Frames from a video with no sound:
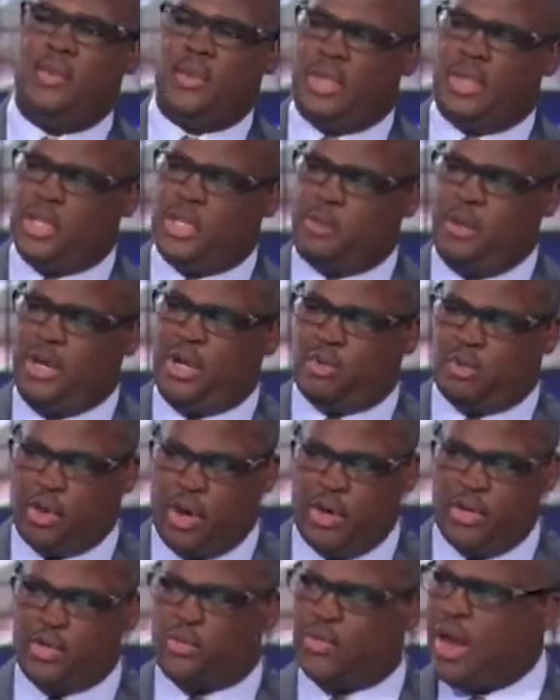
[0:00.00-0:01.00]
would this be
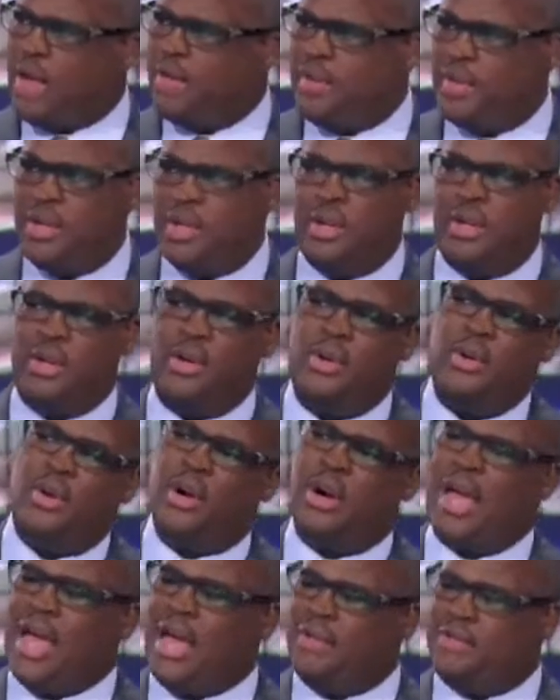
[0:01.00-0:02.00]
gross revenue
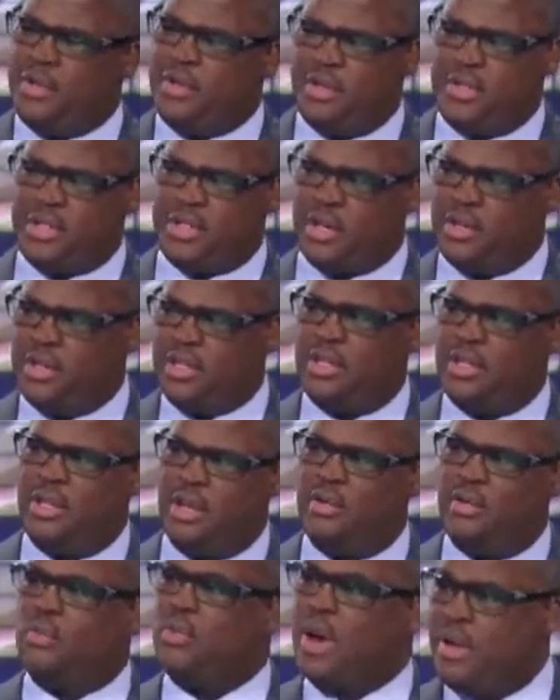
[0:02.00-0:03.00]
or after a certain
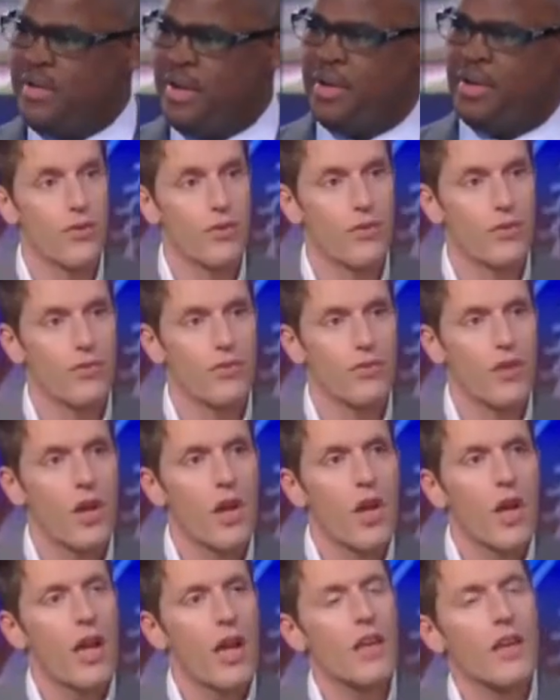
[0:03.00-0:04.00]
revenues?
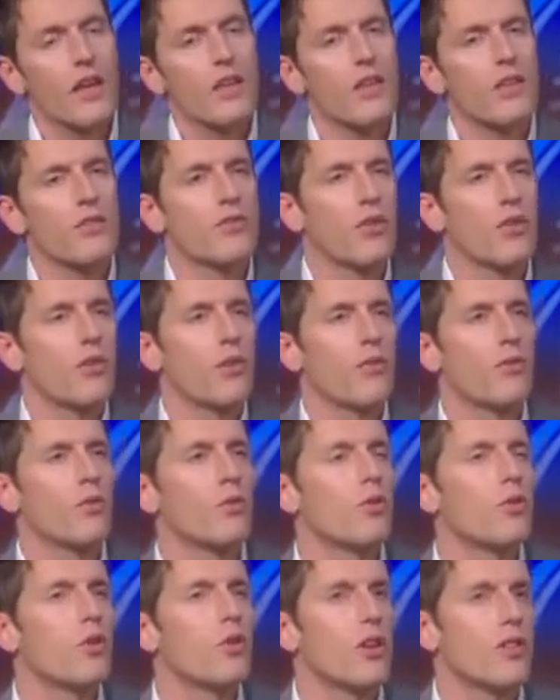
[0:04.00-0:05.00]
And so if
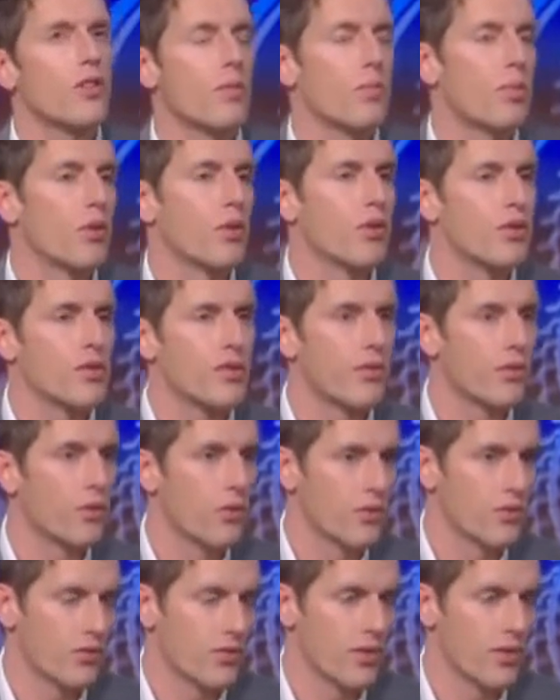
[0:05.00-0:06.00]
you look at the billions of
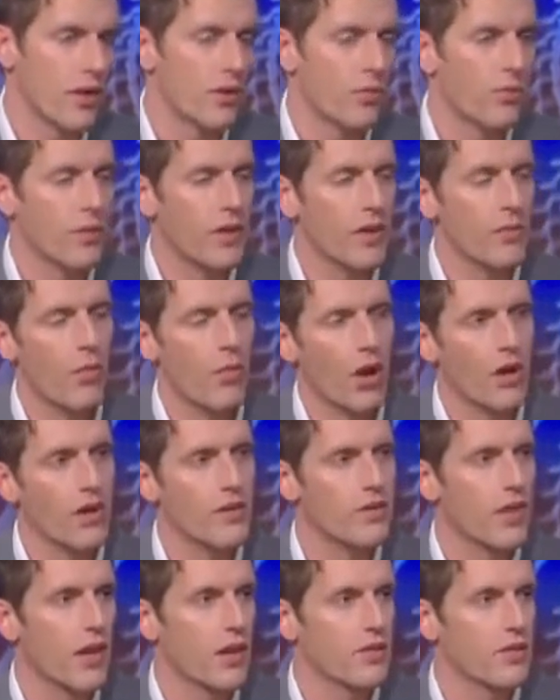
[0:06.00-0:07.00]
users that are being
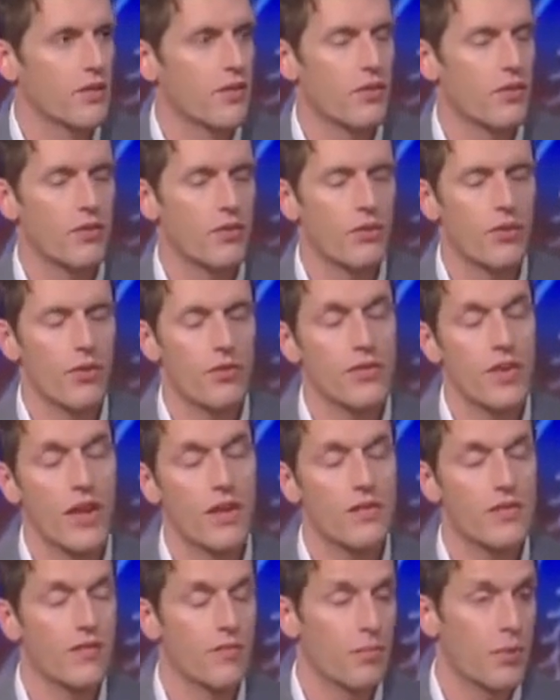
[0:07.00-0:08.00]
monetized to the tune of
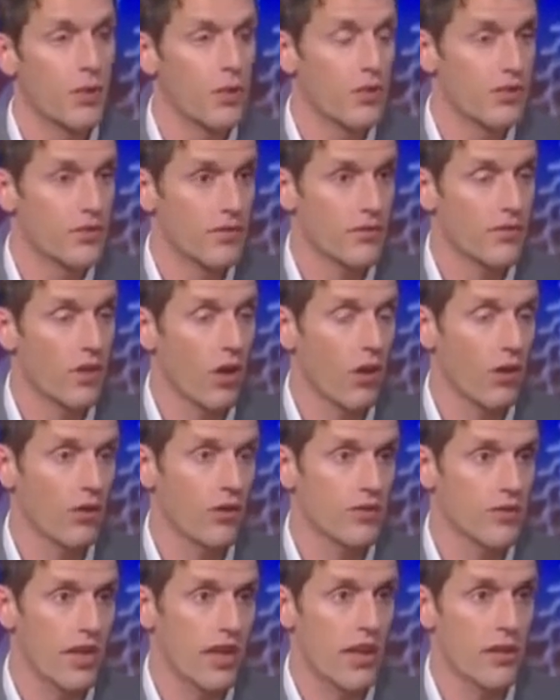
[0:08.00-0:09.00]
tens of billions of
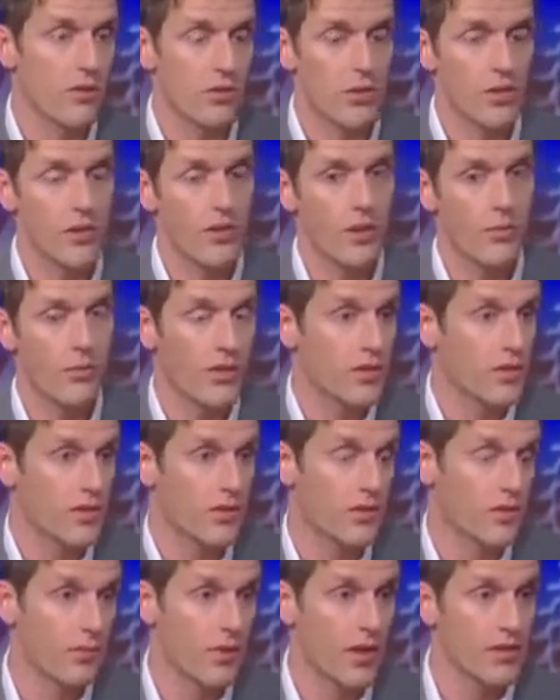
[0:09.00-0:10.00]
dollars annually, I mean, this
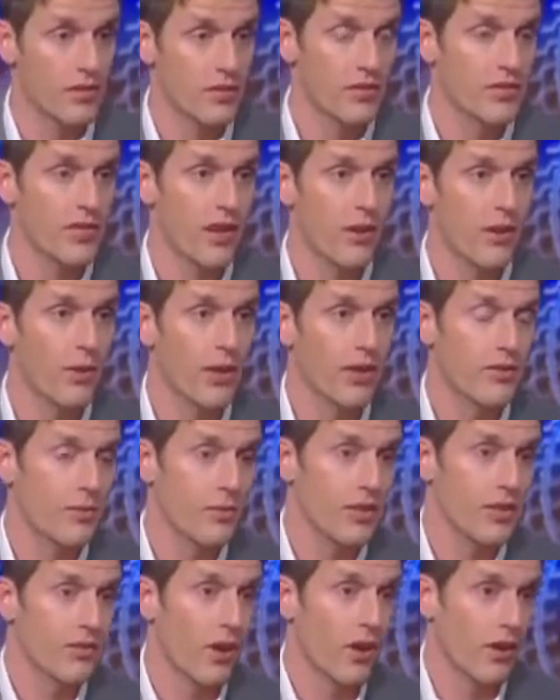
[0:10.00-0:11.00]
is an amazing segue to
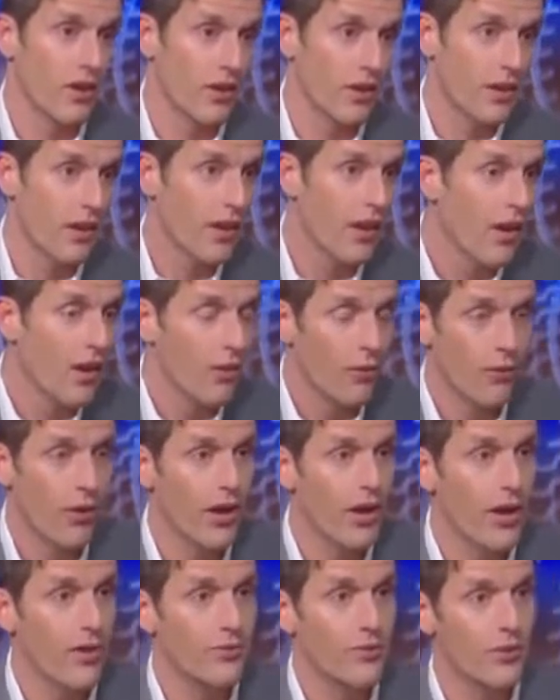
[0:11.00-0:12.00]
be talking
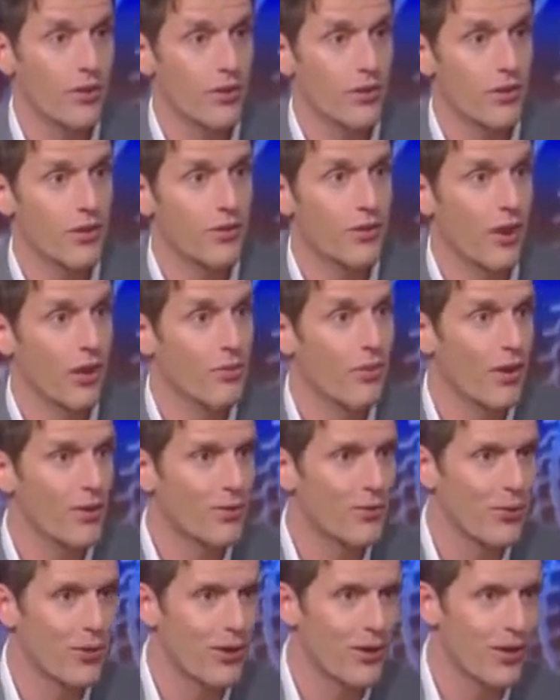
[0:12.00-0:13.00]
right after you're talking about
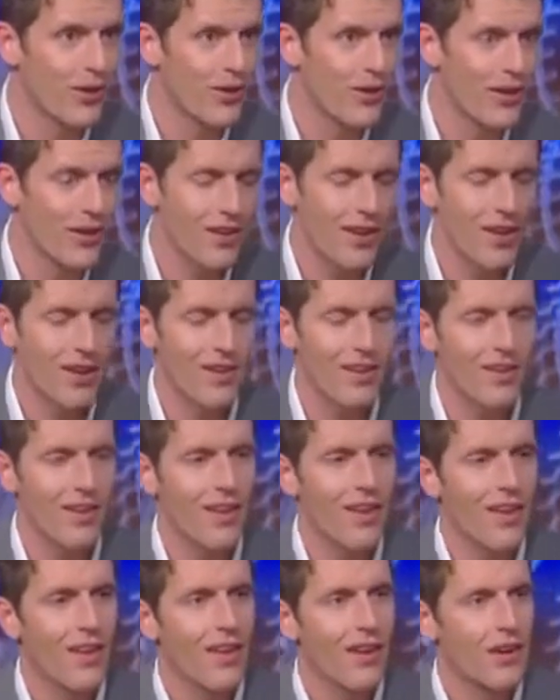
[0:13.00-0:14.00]
Twitter and
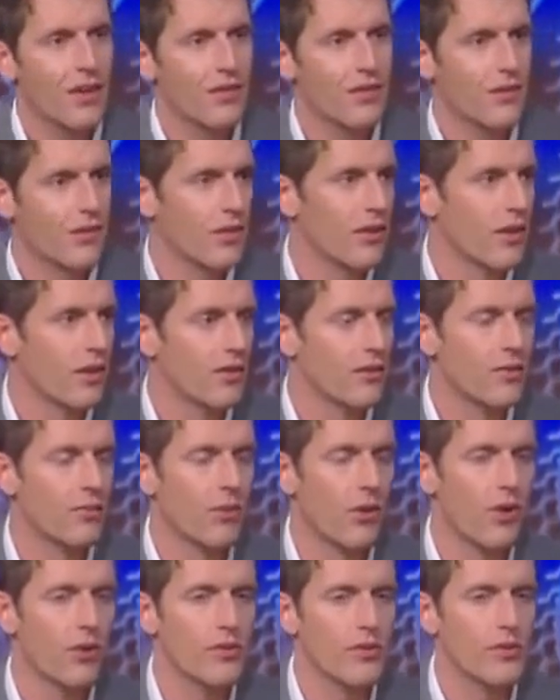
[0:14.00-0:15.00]

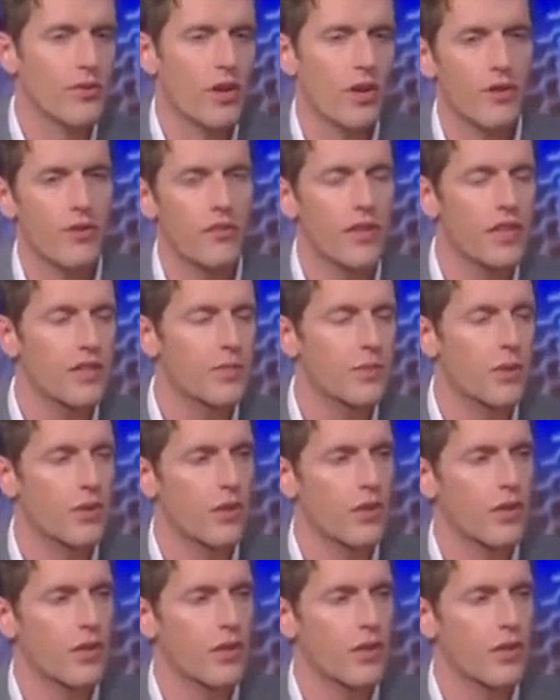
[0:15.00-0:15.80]
tomorrow's Facebook